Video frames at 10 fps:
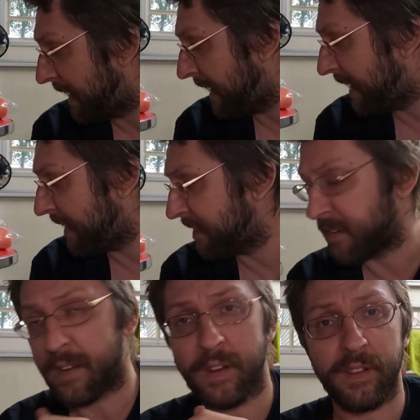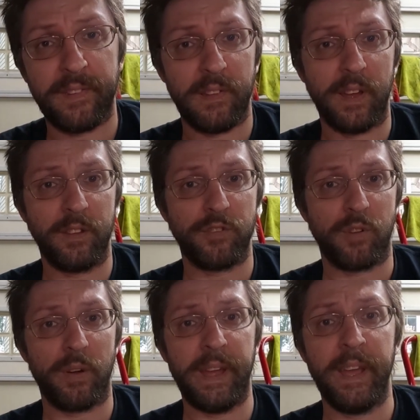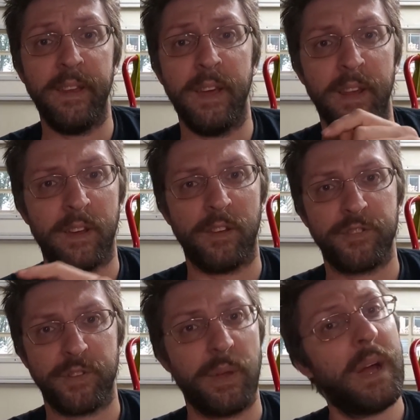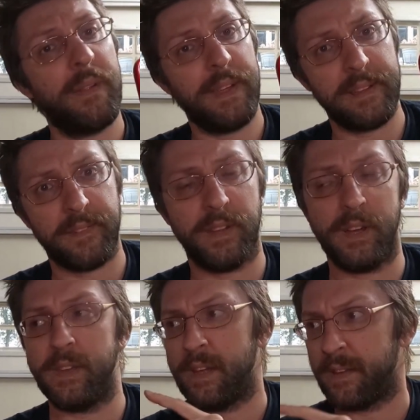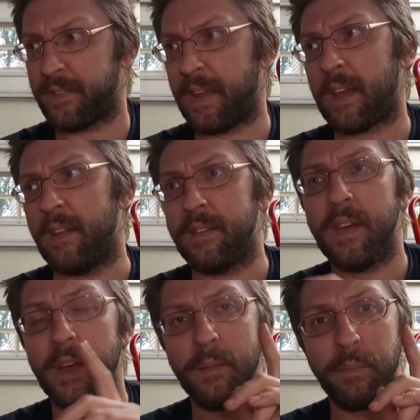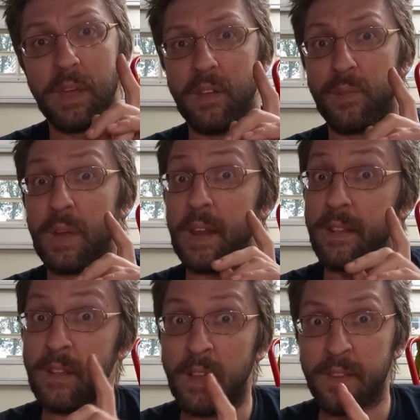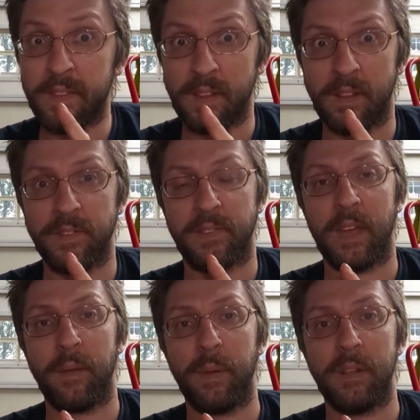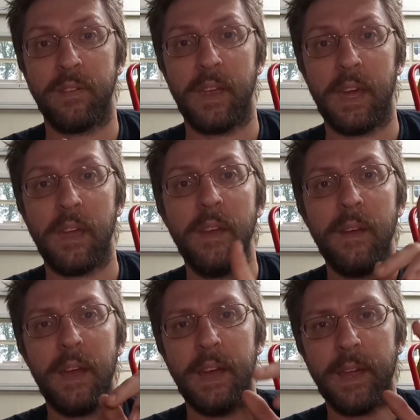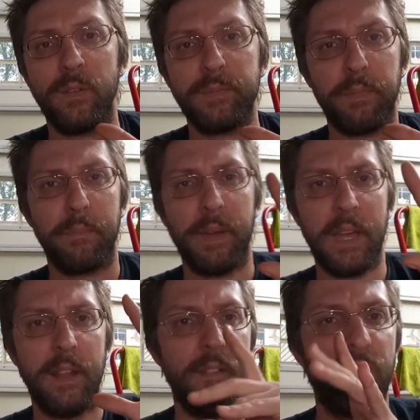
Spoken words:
and I'm gonna slide the drawer in, and I'm gonna show you how that's done in a second, because we got another thing that just came in today, and I always put my hand